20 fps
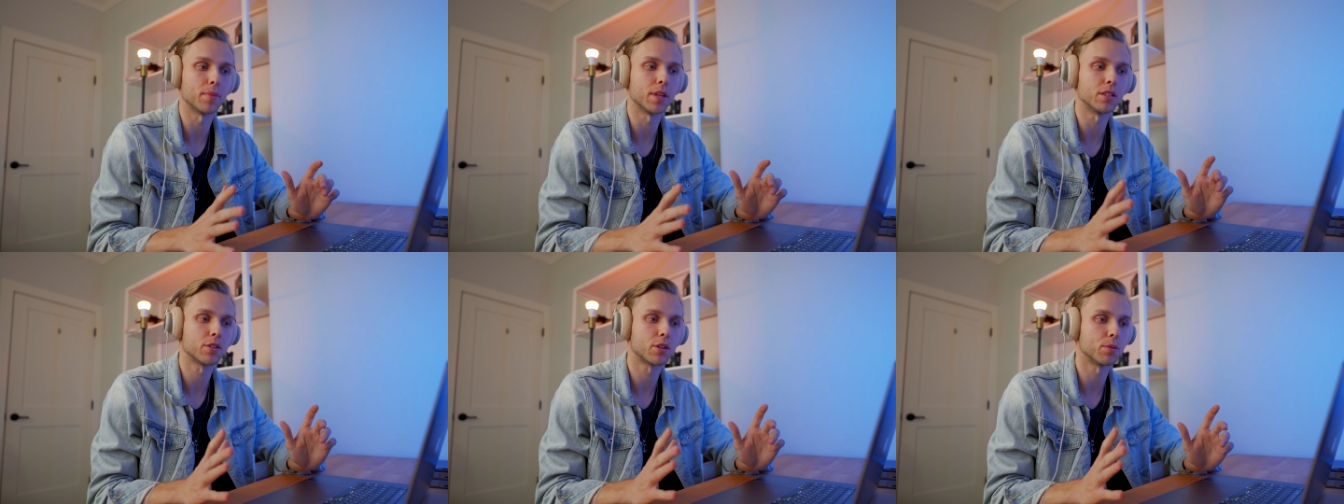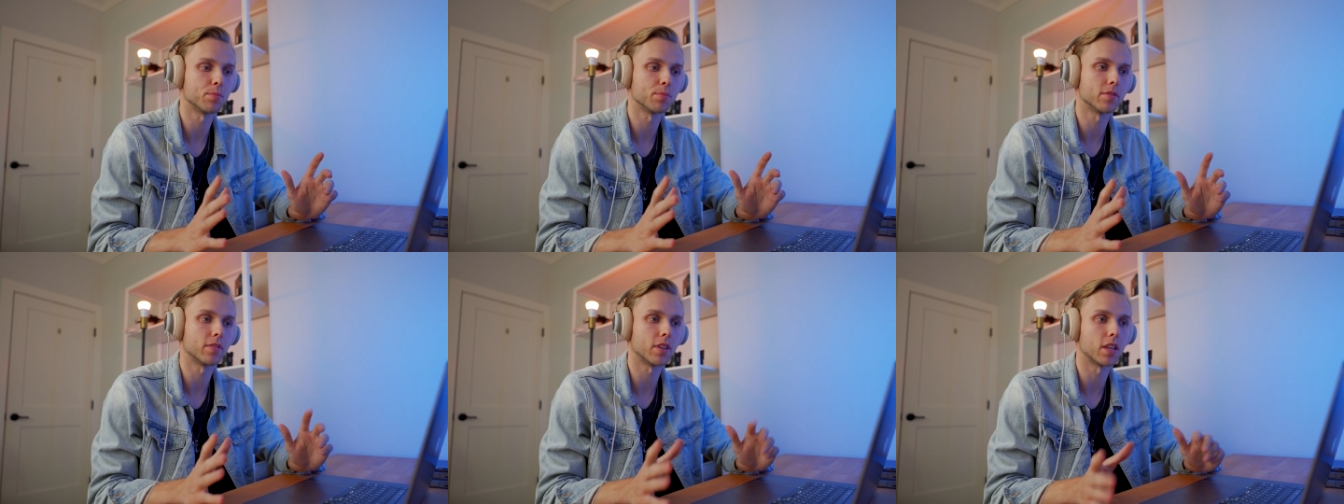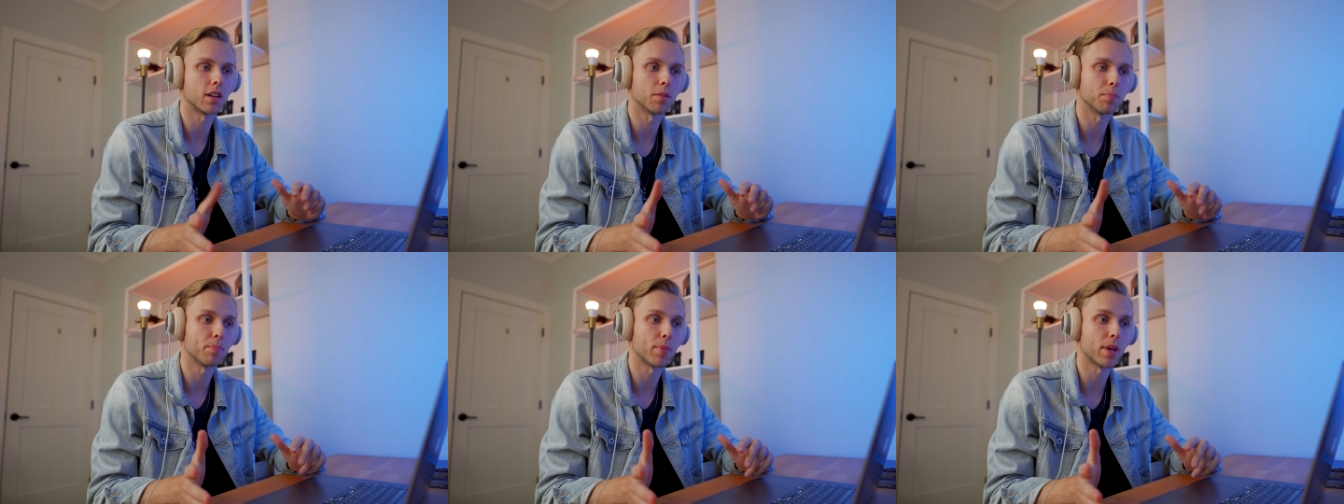in terms of
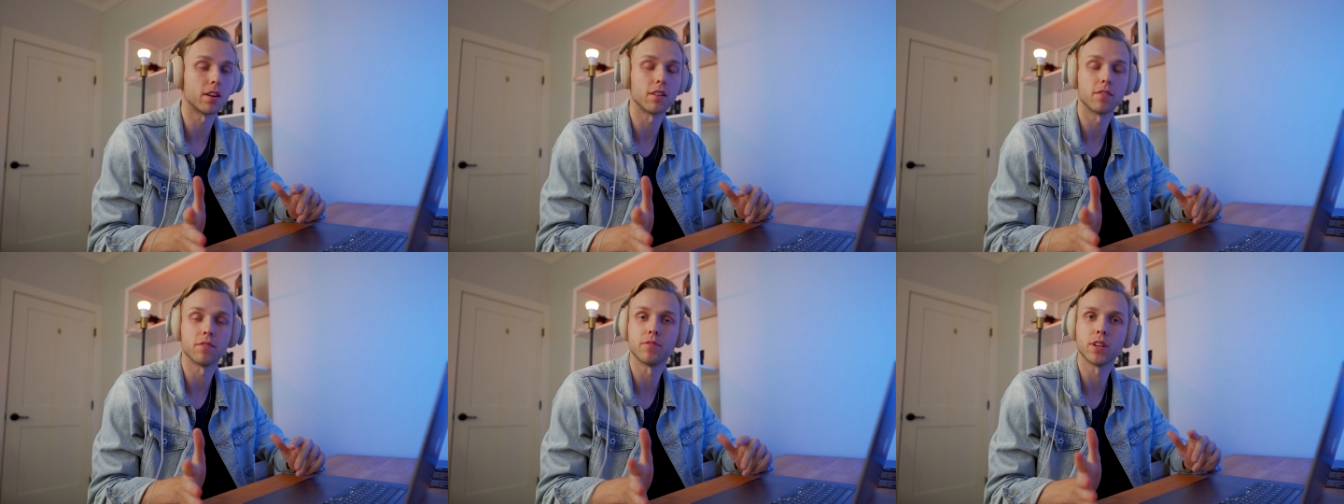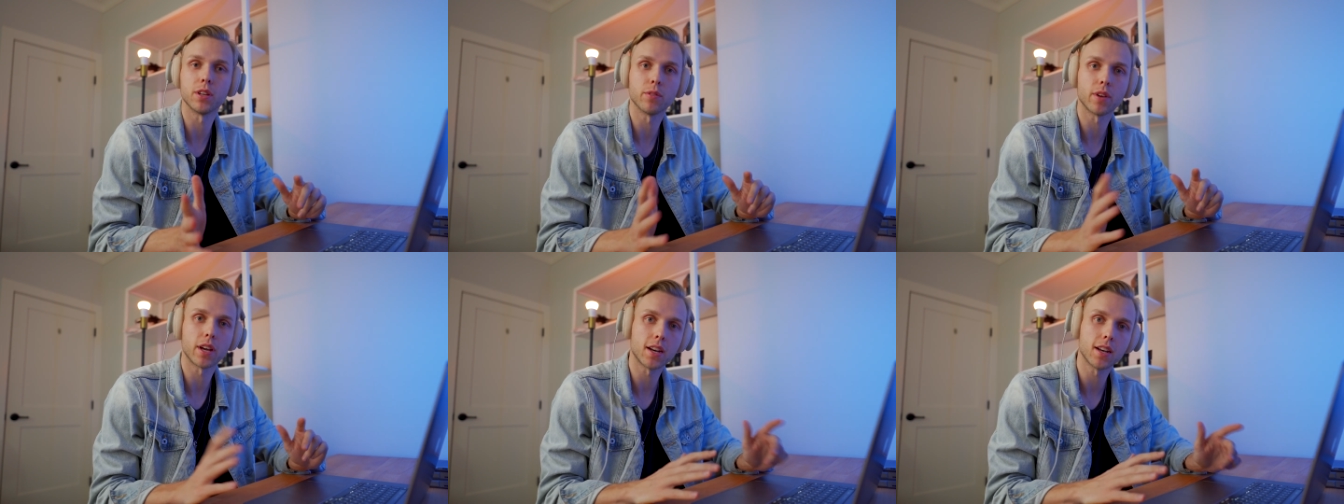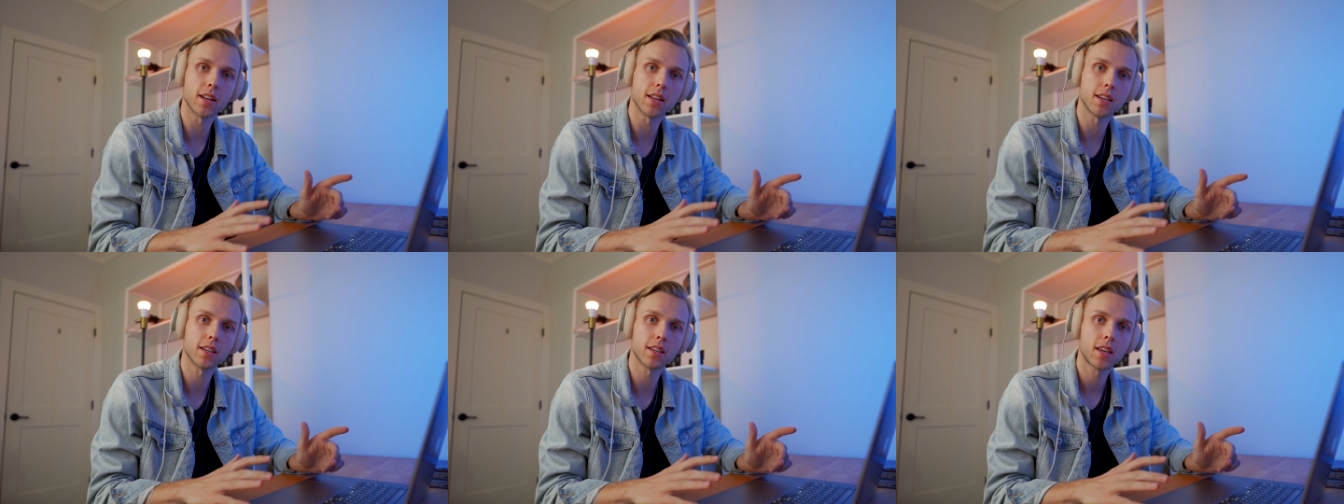getting better video
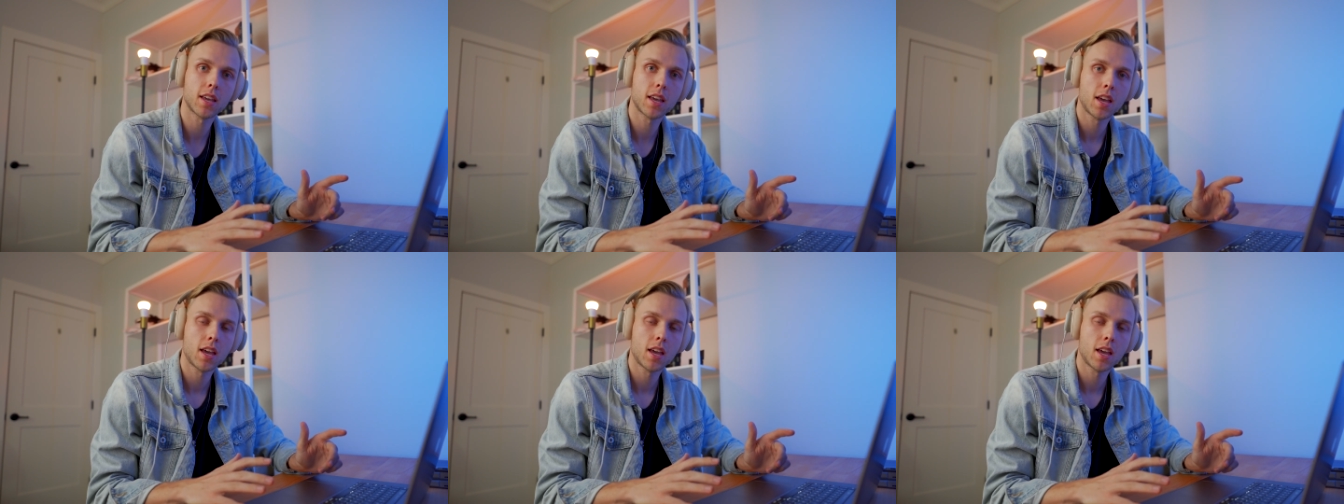editing.